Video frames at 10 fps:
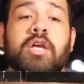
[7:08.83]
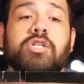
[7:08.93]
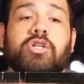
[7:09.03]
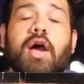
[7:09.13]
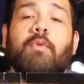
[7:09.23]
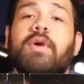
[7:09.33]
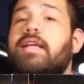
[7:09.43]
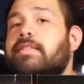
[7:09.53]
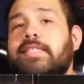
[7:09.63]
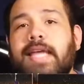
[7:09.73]
So I
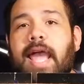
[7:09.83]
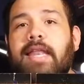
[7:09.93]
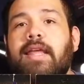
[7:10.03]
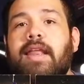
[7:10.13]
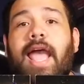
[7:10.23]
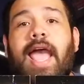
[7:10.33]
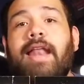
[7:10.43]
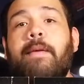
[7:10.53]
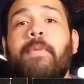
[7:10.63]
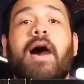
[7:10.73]
went, scanned it, and
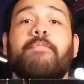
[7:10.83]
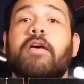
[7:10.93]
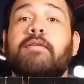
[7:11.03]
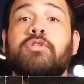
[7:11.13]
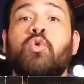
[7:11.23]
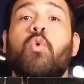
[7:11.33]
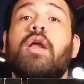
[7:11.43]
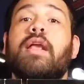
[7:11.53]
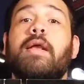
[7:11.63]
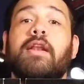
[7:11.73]
it popped up
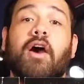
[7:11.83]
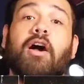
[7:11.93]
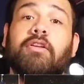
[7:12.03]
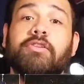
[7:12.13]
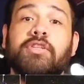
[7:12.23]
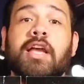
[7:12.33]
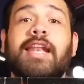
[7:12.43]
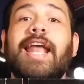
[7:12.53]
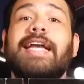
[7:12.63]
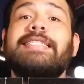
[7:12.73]
$20,
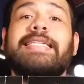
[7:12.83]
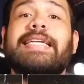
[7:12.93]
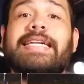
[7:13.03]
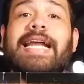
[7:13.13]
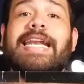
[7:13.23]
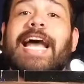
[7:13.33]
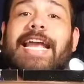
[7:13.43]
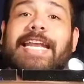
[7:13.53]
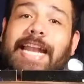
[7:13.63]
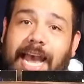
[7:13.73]

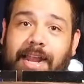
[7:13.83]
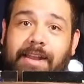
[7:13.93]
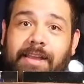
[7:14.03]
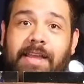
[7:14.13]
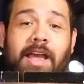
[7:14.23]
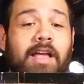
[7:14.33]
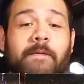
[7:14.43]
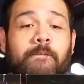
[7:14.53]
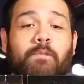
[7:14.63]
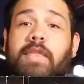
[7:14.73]

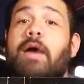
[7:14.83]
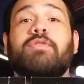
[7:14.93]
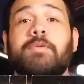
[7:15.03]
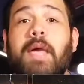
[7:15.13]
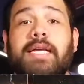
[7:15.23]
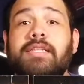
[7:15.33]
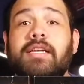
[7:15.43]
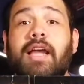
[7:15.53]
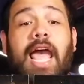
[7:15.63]
$19.99. That was amazing.